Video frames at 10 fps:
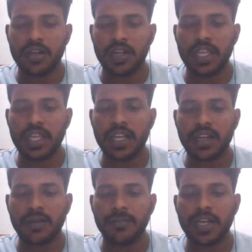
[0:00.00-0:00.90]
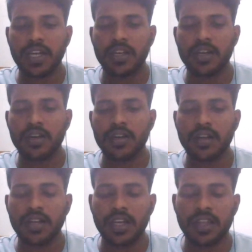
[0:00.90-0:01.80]
Okay. Do
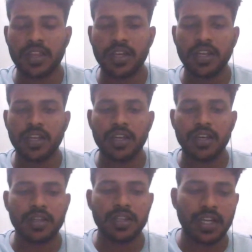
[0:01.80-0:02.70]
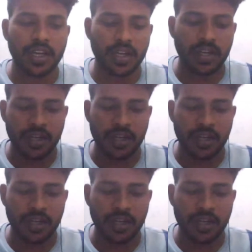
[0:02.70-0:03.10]
you know design compiler?